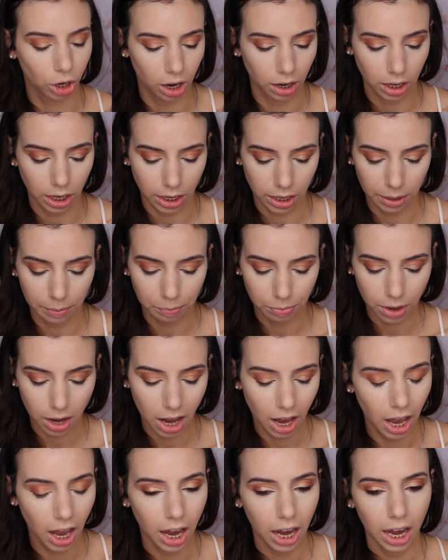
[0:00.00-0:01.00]
Cotton candy.
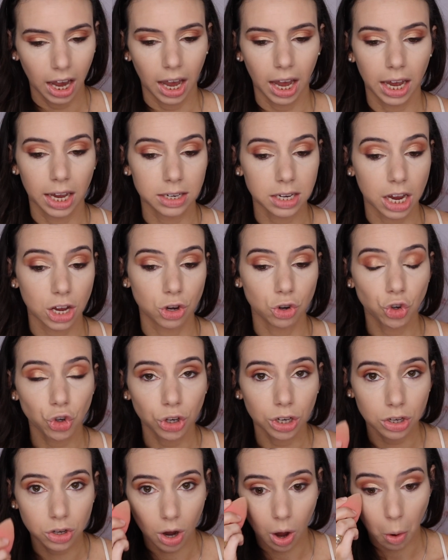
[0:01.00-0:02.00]
And I
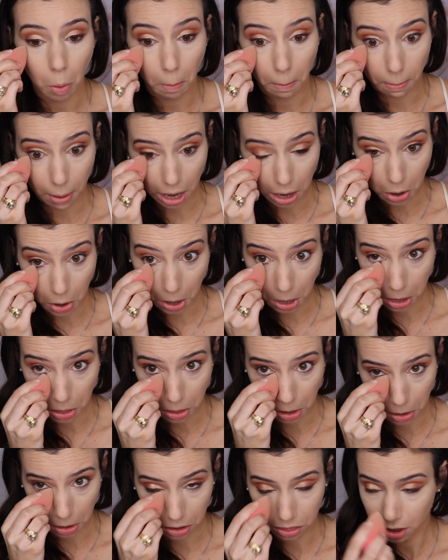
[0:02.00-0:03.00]
usually don't bake or
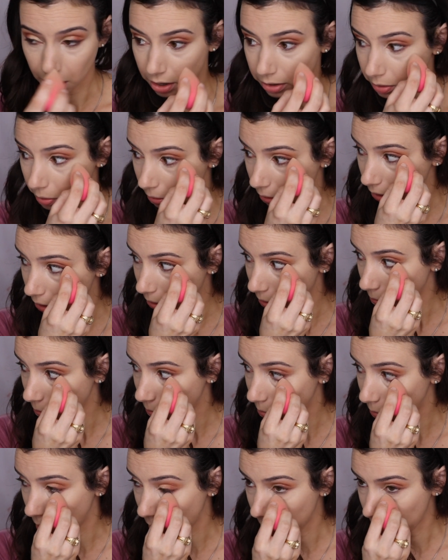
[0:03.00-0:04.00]
anything like that. Like,
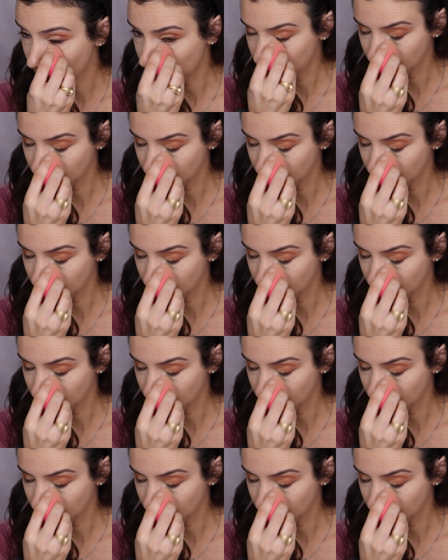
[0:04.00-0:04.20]
I'm not about